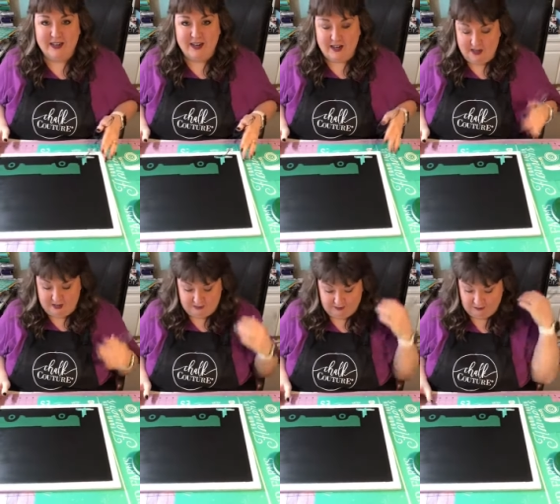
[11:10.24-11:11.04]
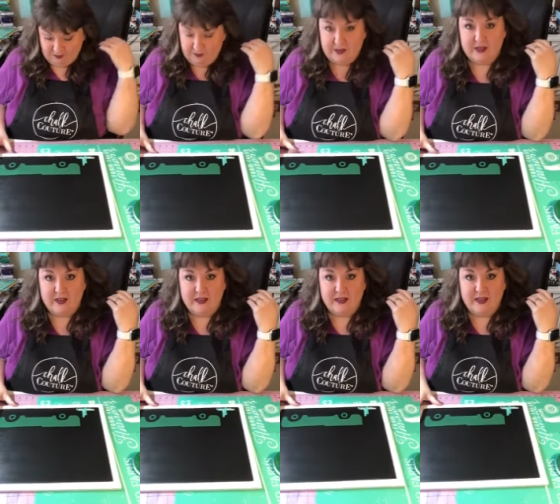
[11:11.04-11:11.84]
um
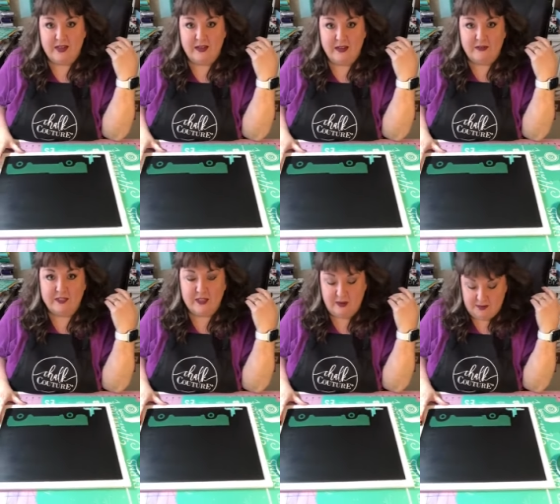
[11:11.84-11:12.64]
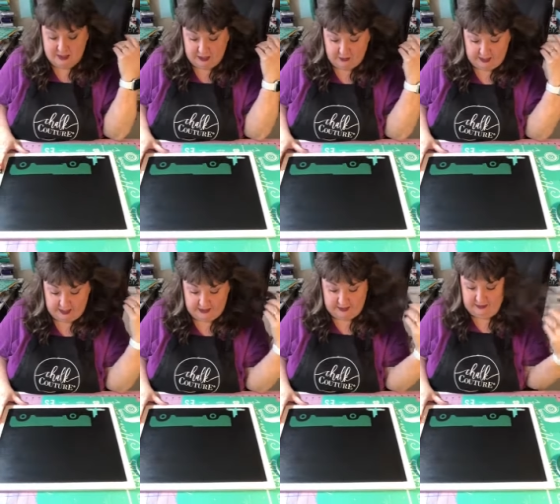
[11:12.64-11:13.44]
every time I do
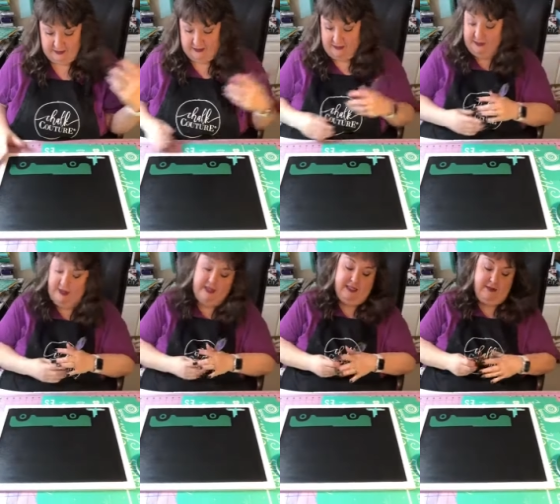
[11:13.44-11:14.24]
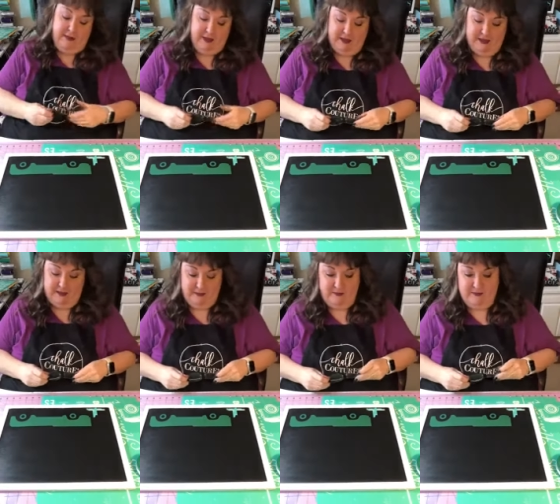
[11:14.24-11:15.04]
it, I seem to
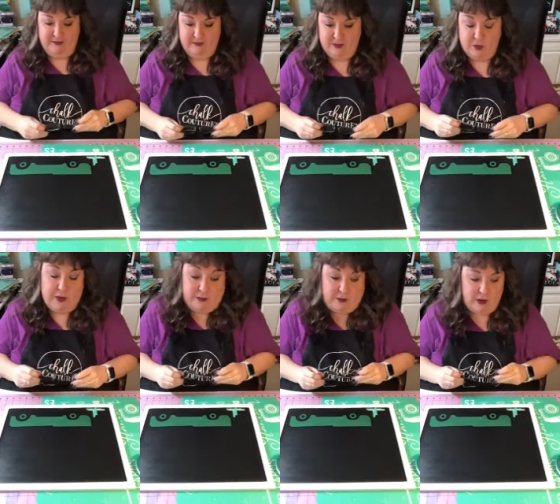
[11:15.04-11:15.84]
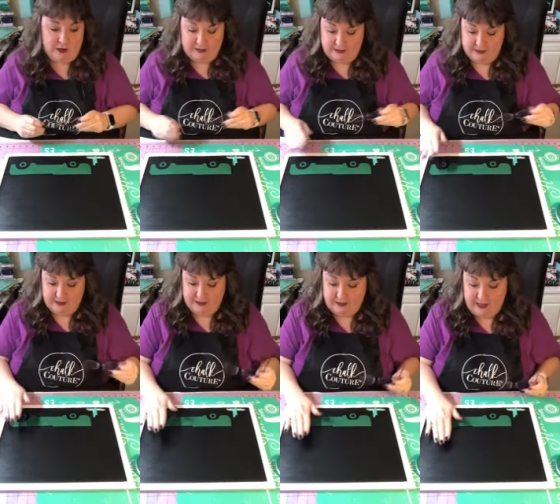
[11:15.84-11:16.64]
do it wrong.
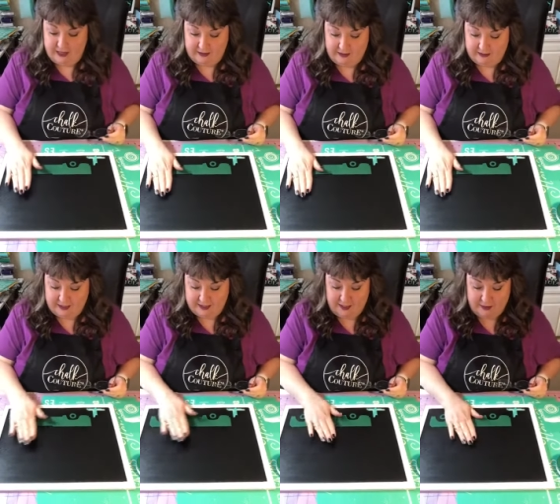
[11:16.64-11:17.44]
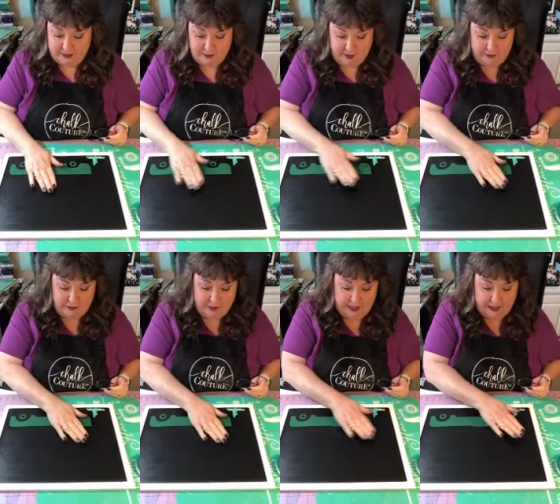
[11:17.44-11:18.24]
I don't know. It doesn't always work
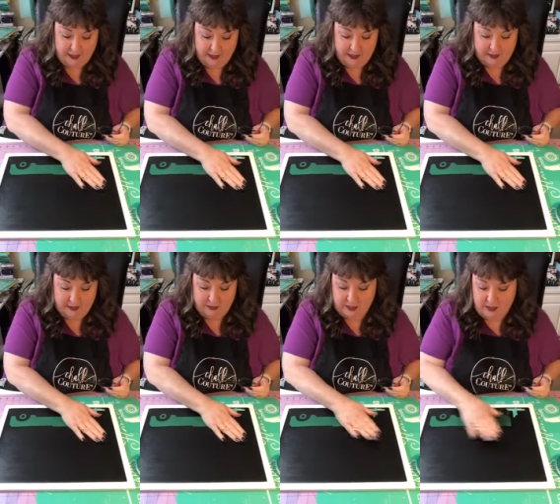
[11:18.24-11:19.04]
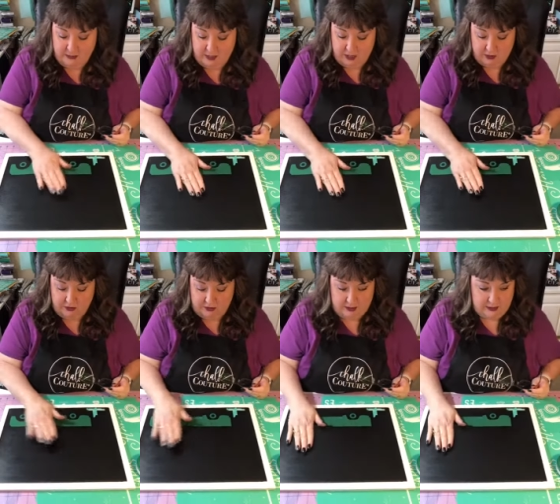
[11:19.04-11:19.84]
for me. So I'm just going to make sure
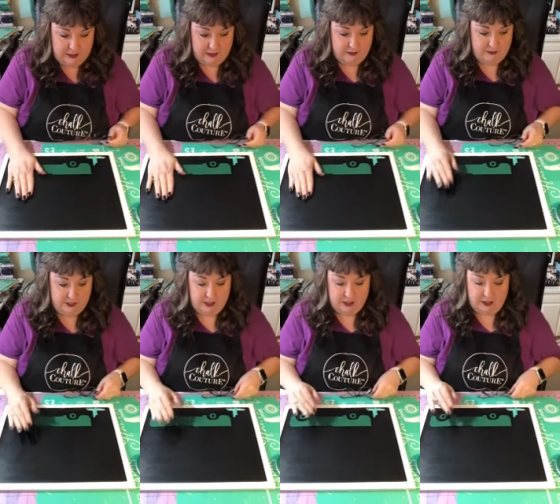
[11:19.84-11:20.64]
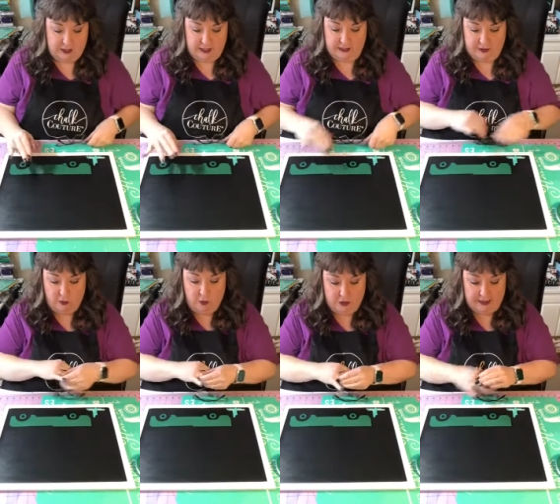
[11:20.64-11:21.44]
that this finish like
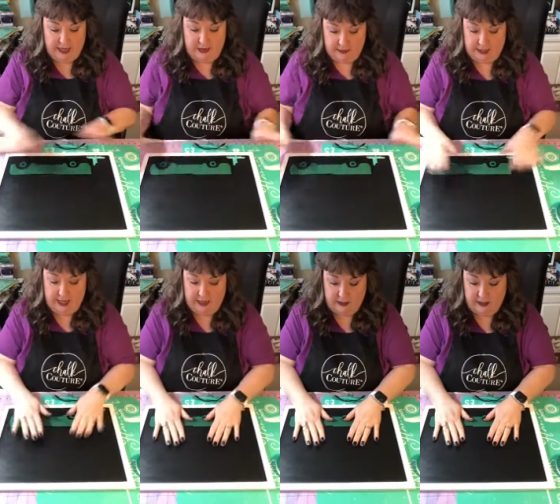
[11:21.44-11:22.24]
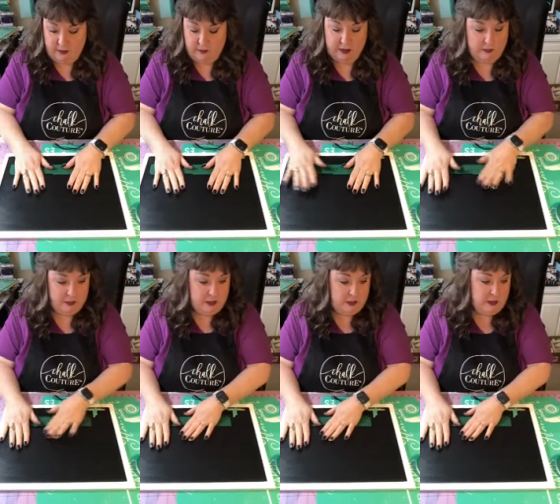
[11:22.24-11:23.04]
cools down again. I don't want to
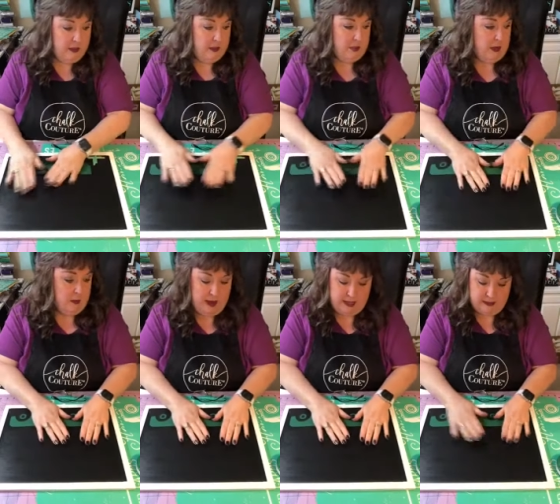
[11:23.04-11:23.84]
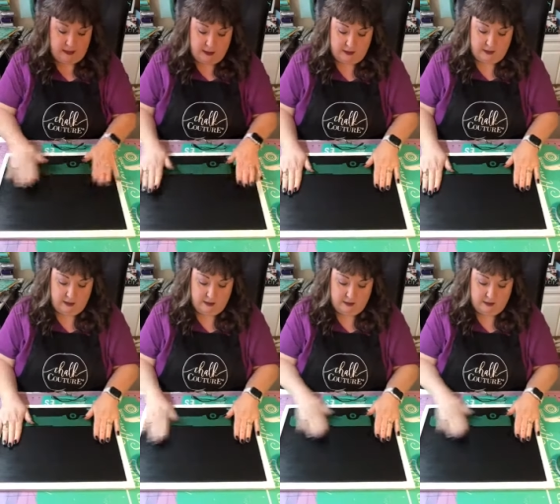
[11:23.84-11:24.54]
put my wax on